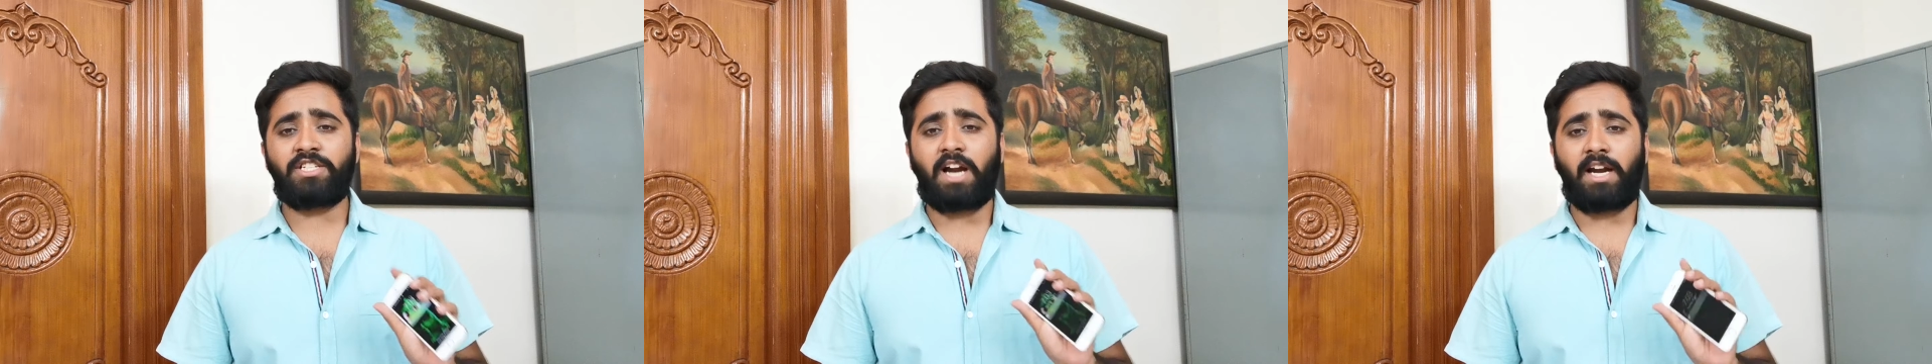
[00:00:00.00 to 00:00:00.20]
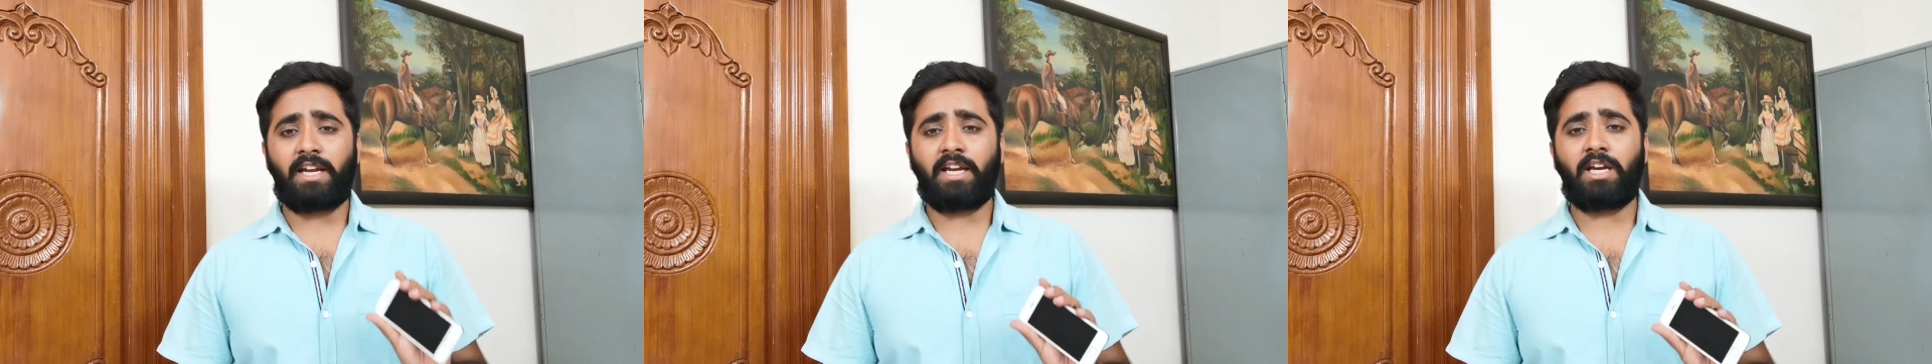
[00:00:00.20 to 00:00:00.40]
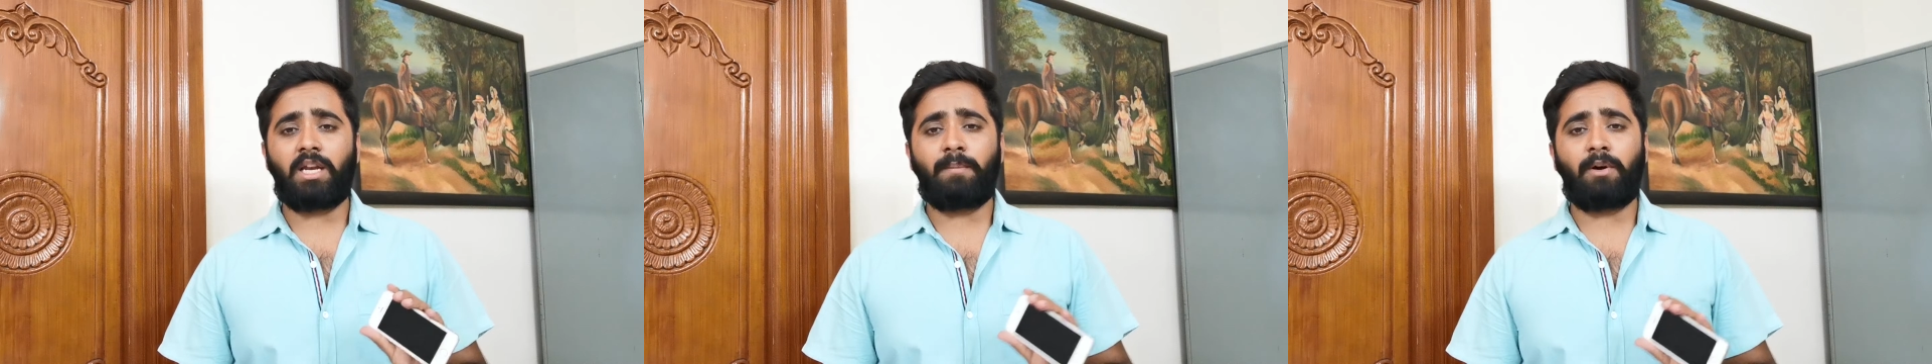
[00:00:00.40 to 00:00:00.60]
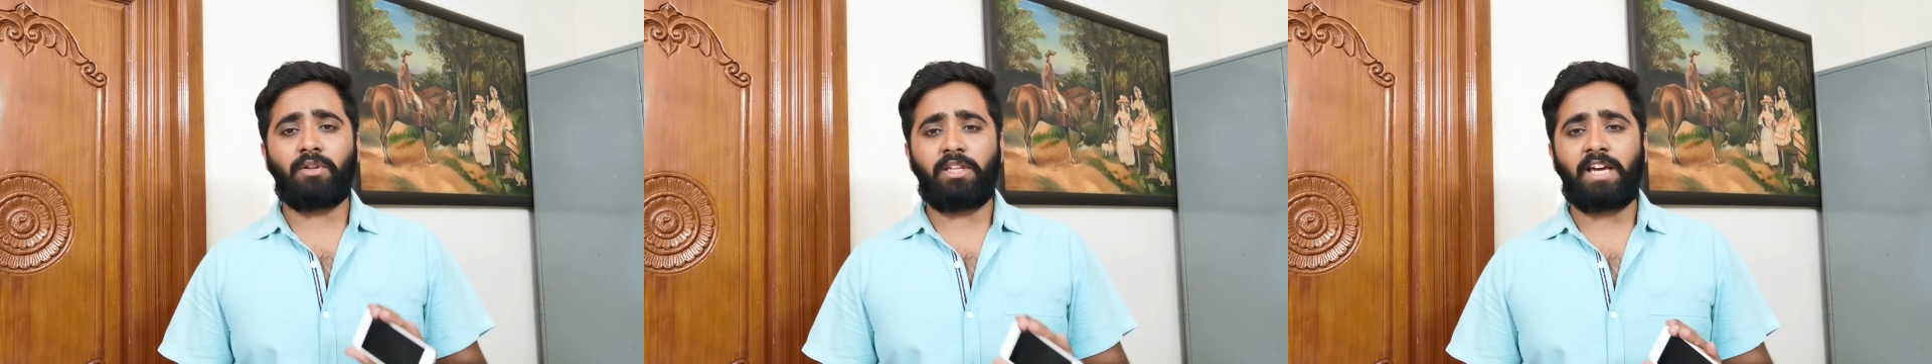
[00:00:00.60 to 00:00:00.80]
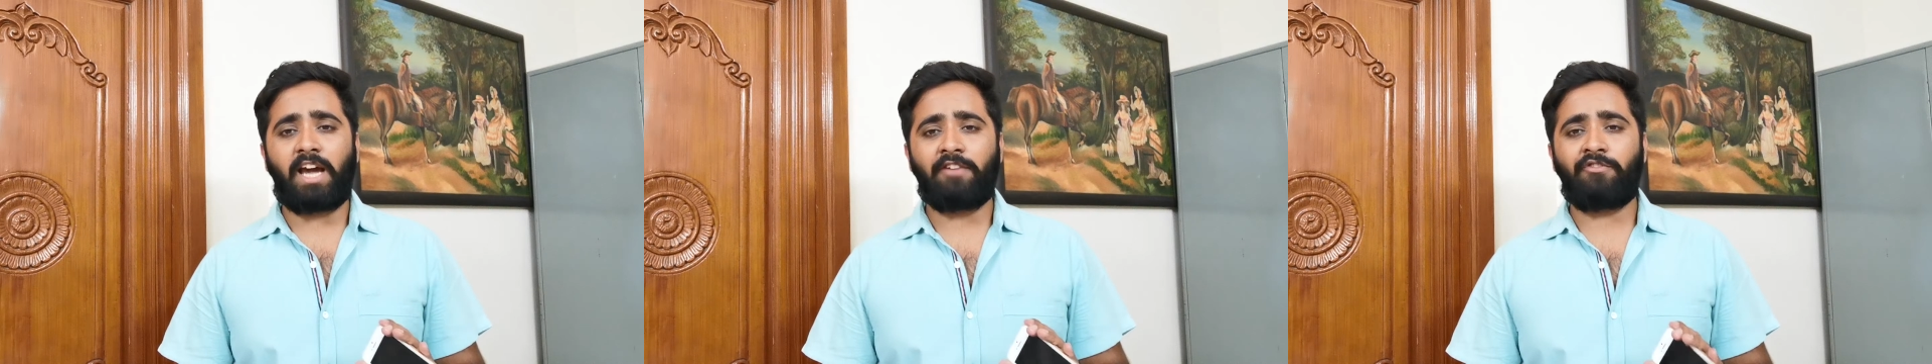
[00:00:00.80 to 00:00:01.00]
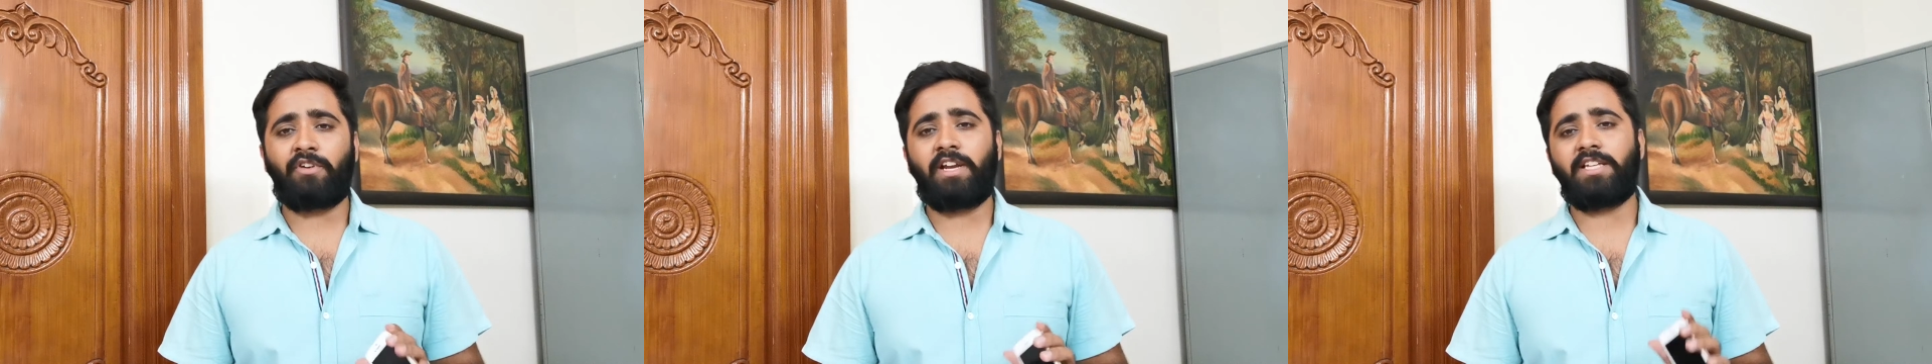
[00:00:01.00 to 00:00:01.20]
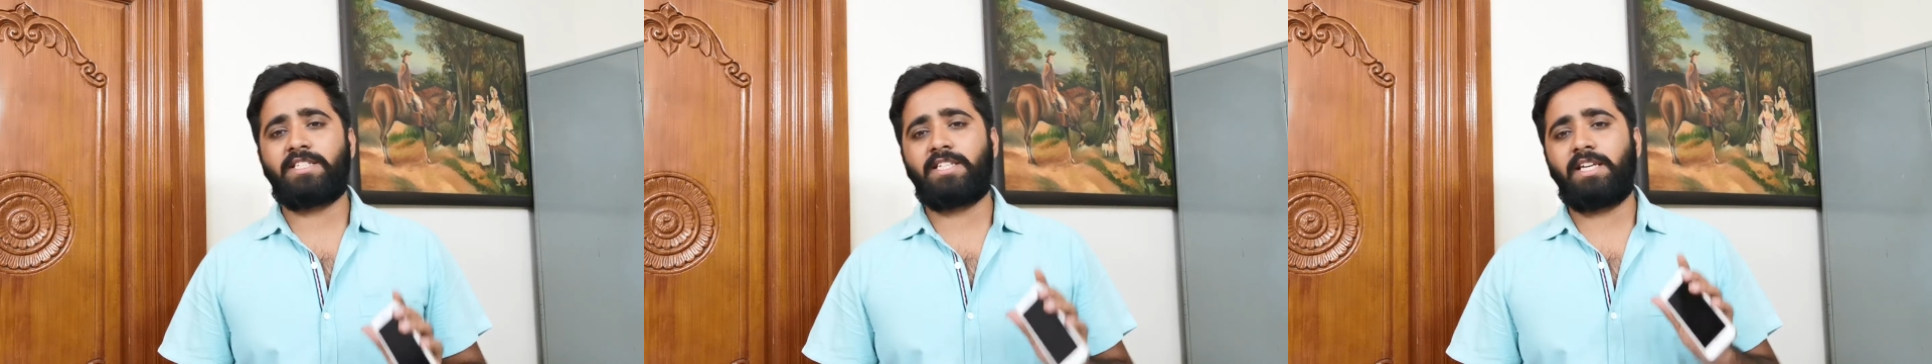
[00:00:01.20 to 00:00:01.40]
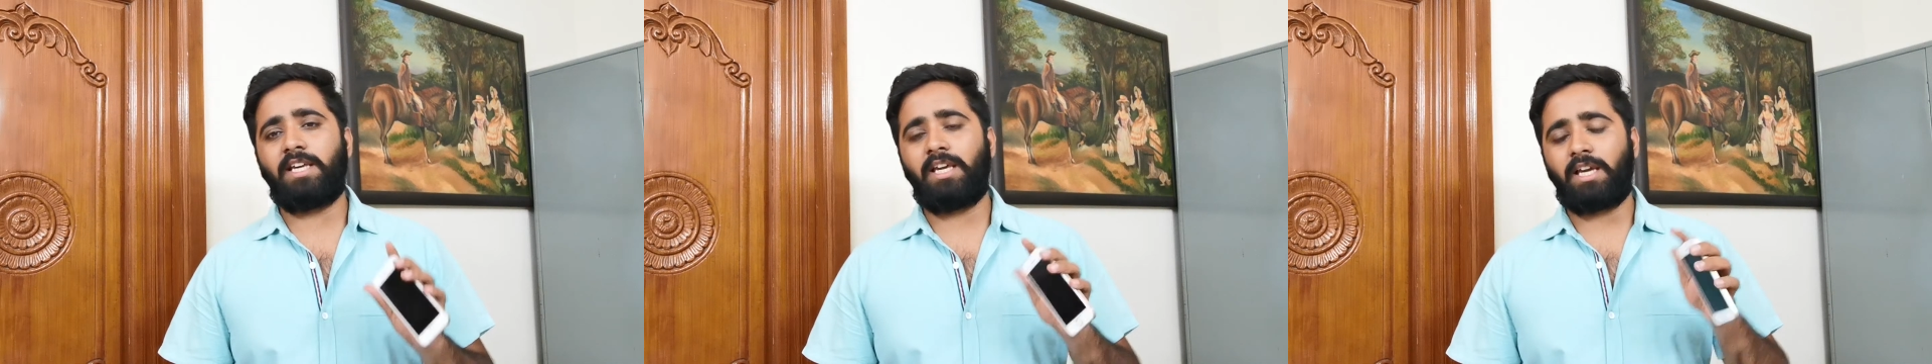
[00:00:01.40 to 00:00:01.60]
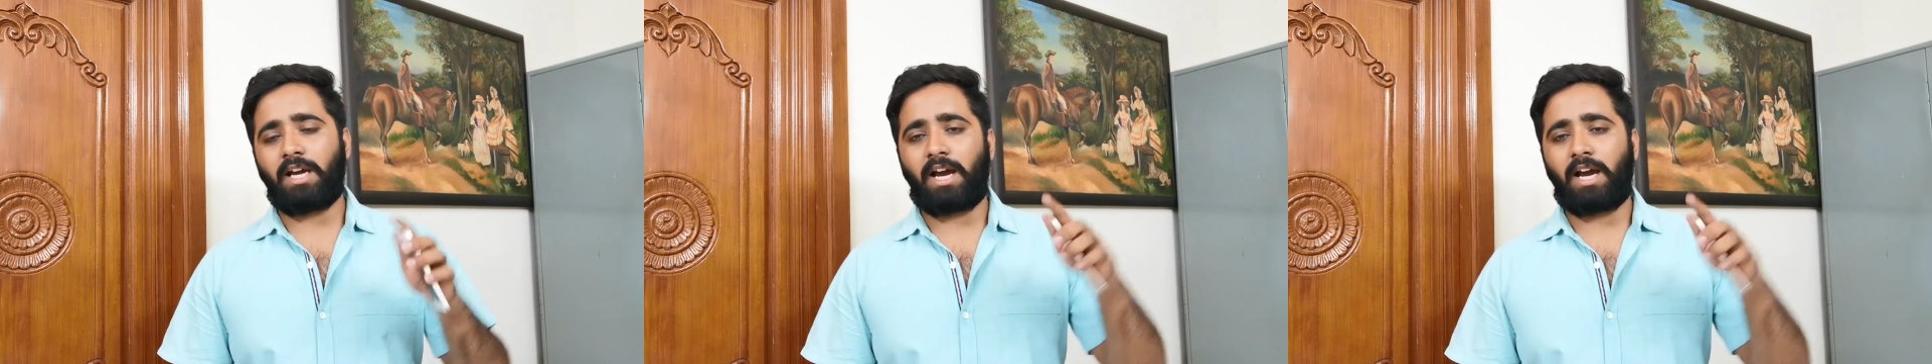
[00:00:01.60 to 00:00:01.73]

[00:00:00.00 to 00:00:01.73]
article about the iPhone SE.